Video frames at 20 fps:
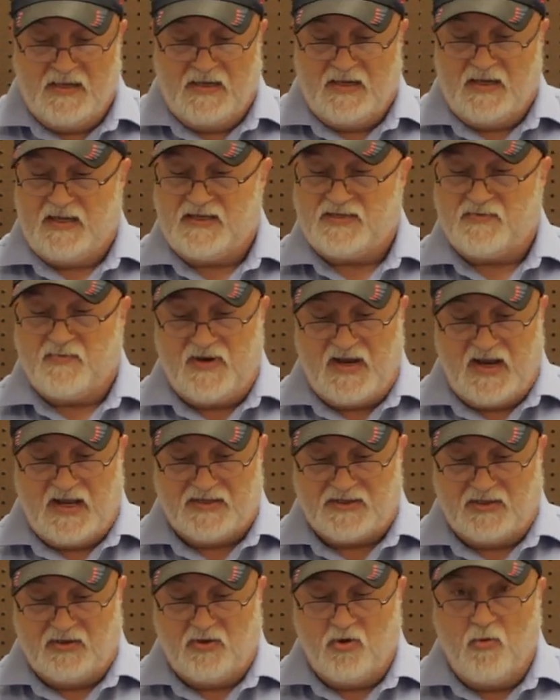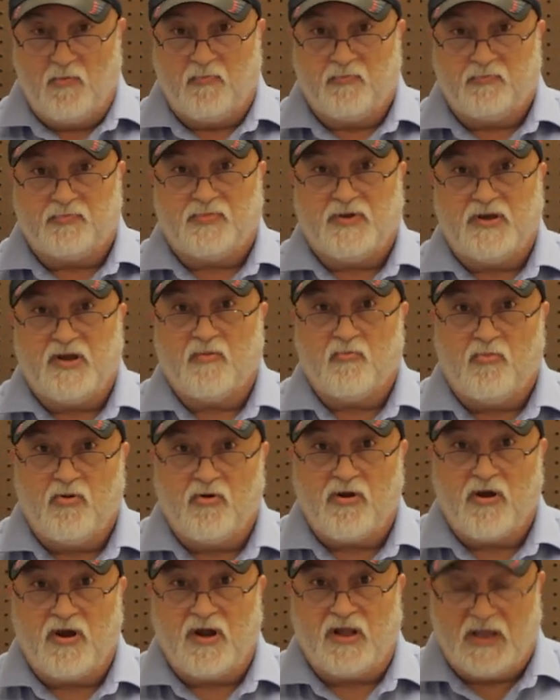Now this one has a loop that you can
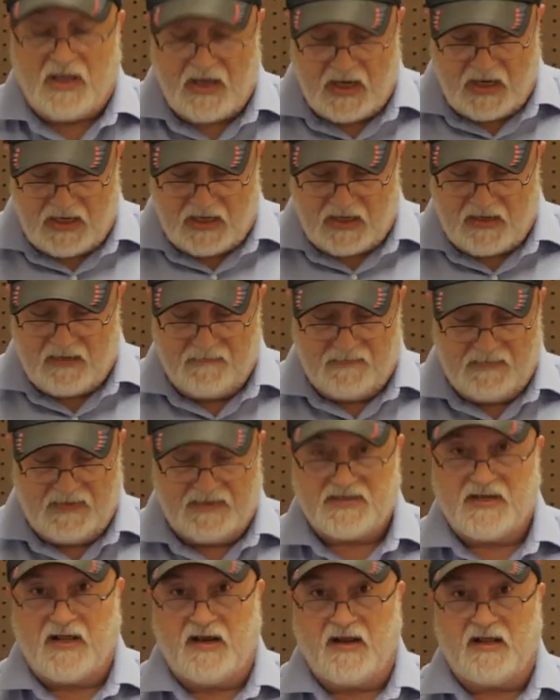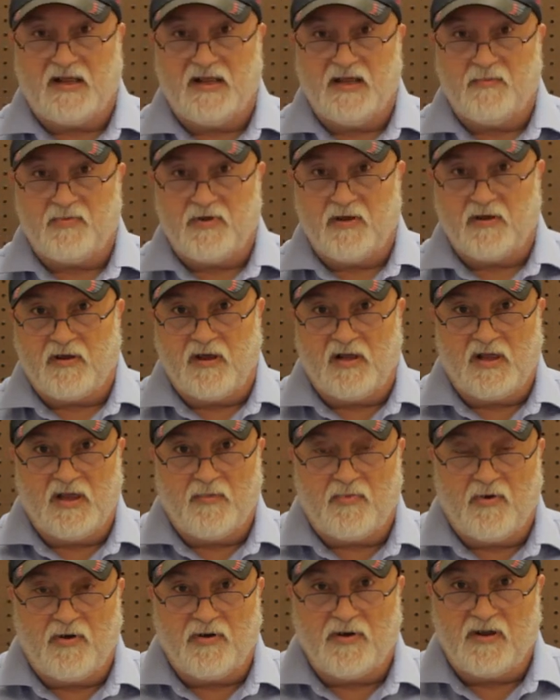put on a lanyard. It's got a clip you can
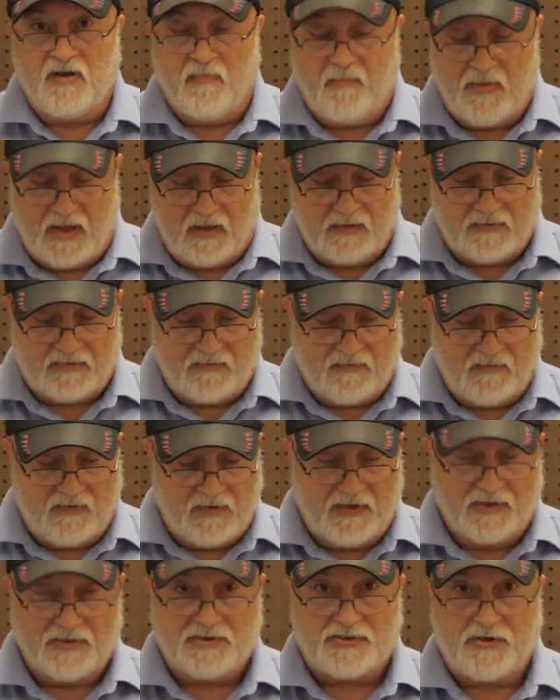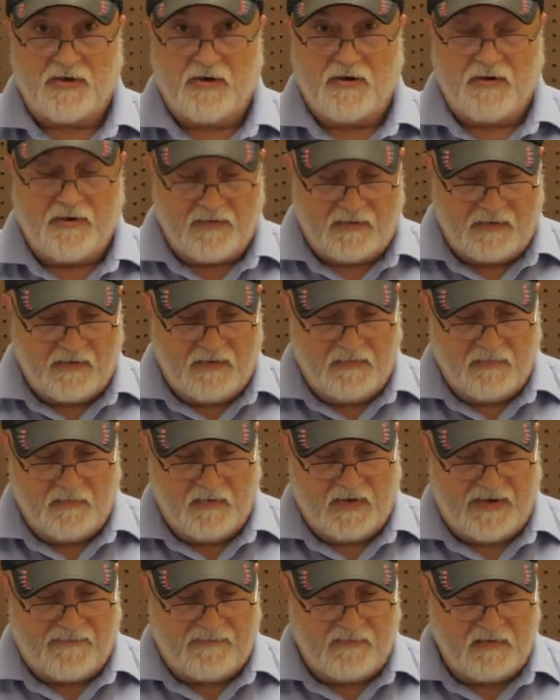clip onto your belt or onto your shirt or
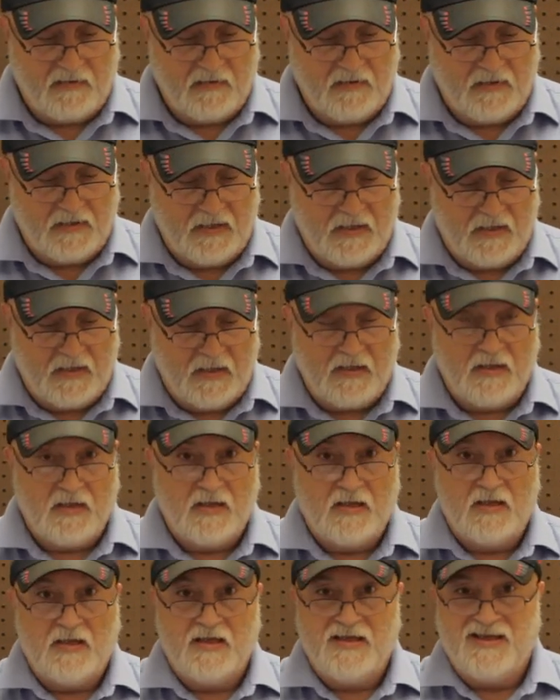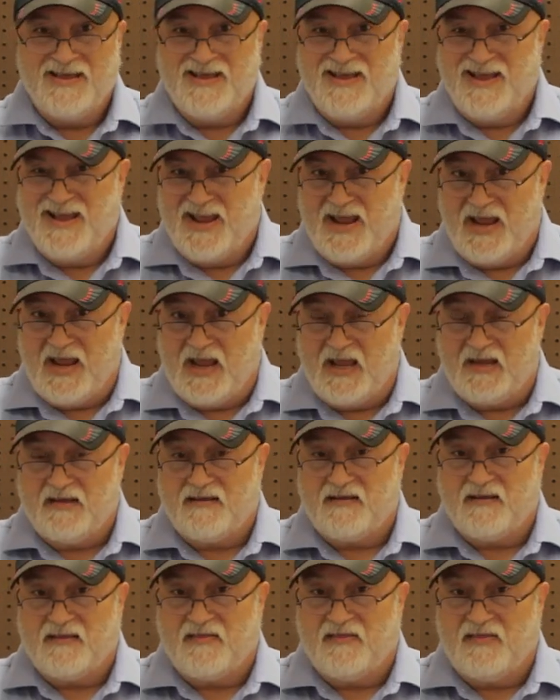whatever. And
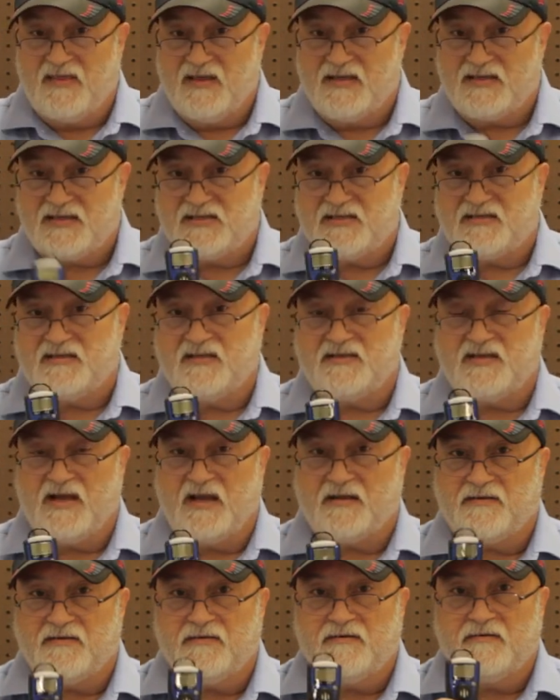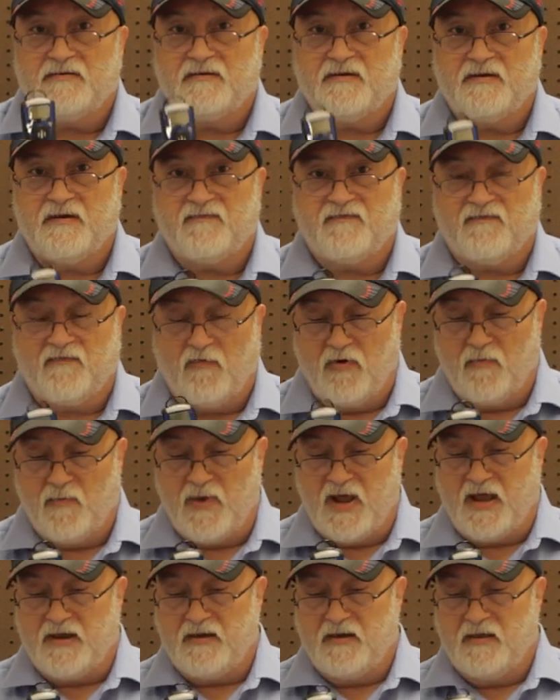this detector
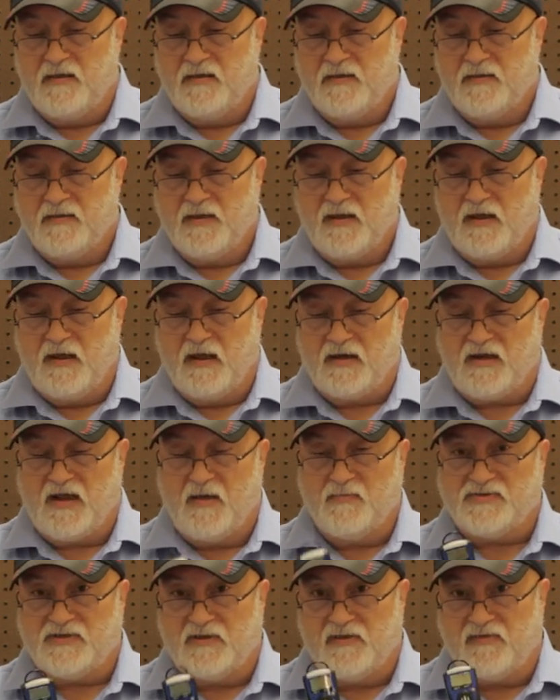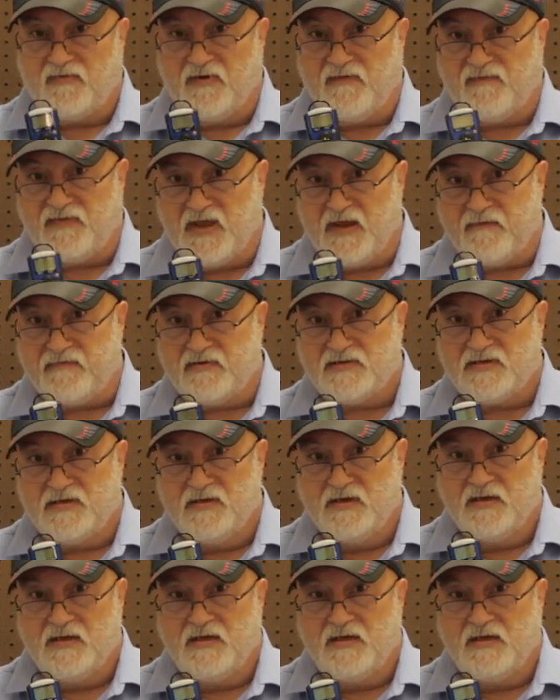format comes in 3 flavors: